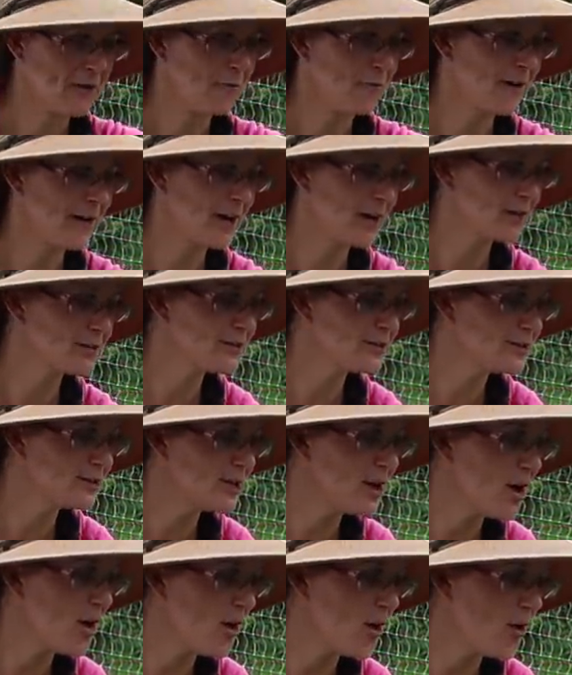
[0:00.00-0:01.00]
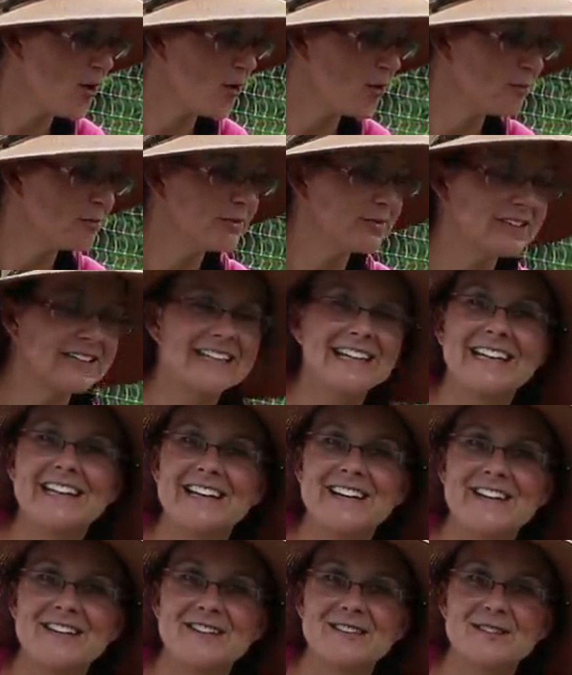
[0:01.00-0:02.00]
We are so
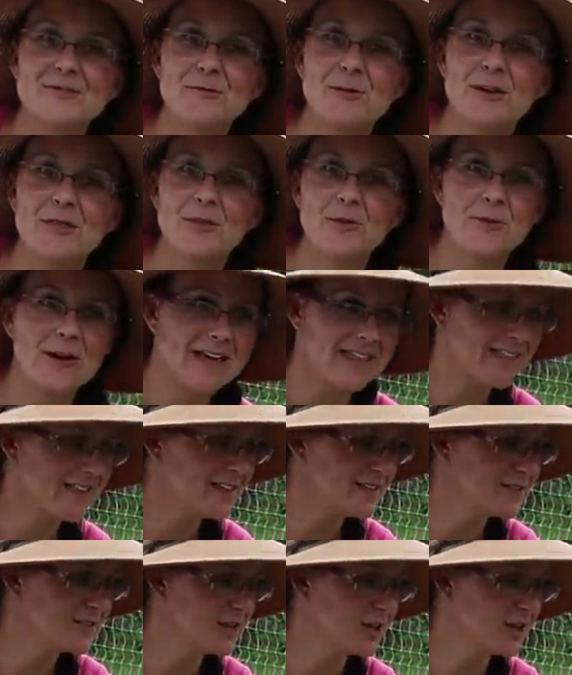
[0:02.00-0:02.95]
pleased with the way these